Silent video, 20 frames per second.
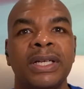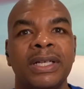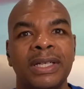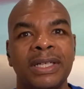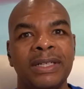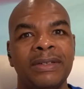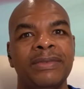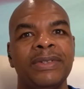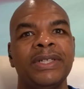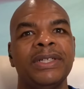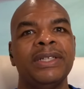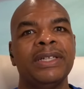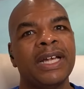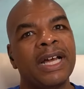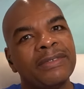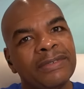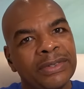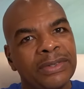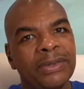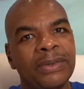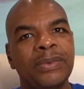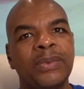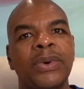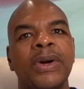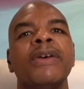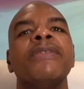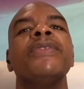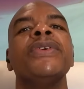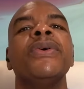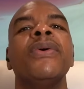good evening, good afternoon,
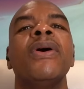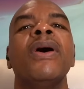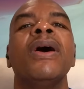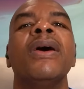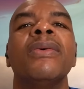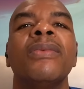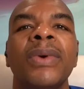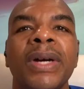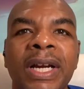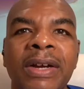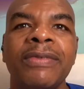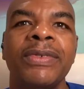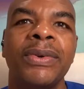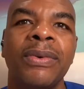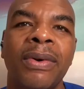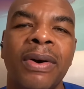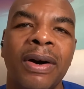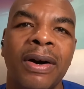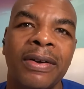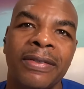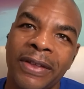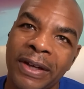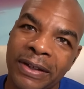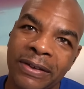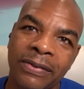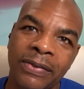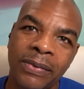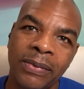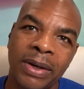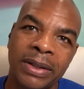wherever you are, whenever you are. Thank you
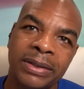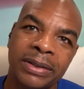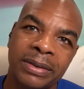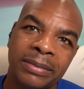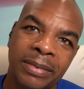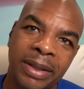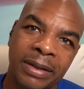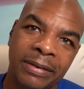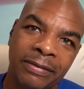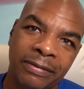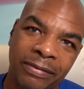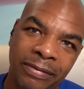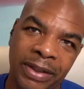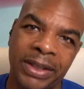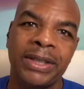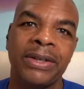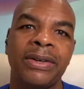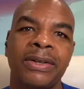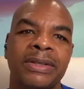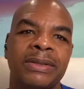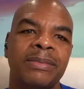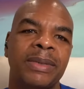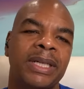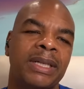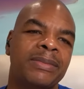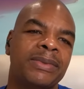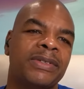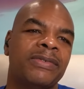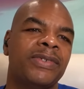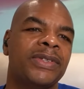for watching my videos. My
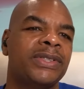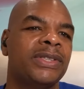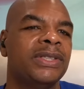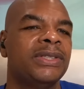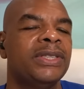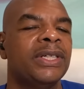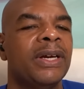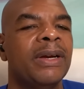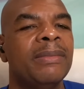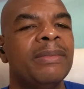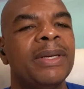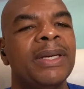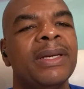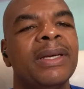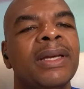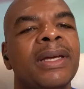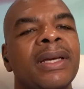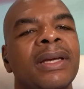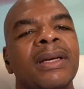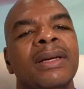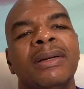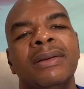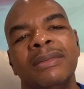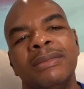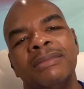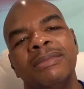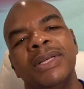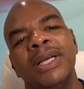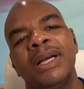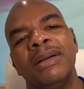name is DaVinci Jeremie.
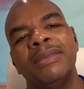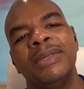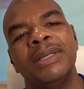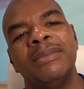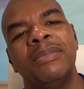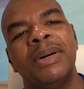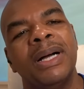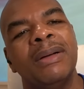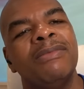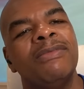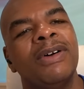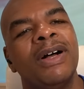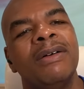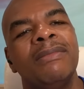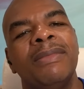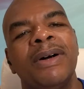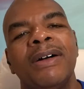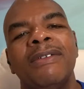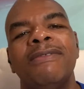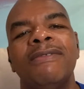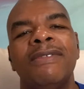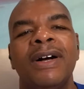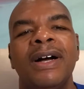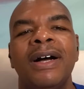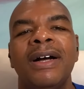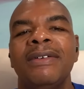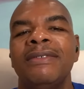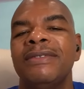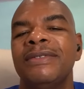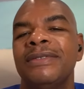I'm in a pipe
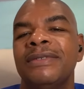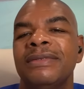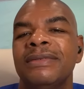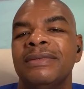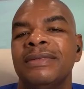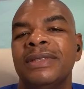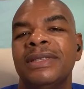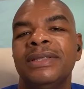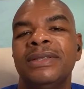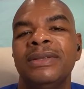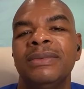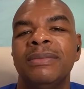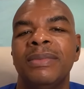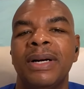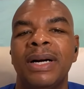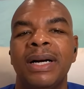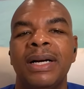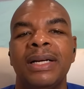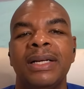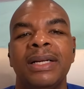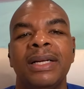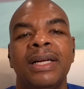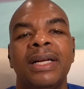5x5 in Dubai.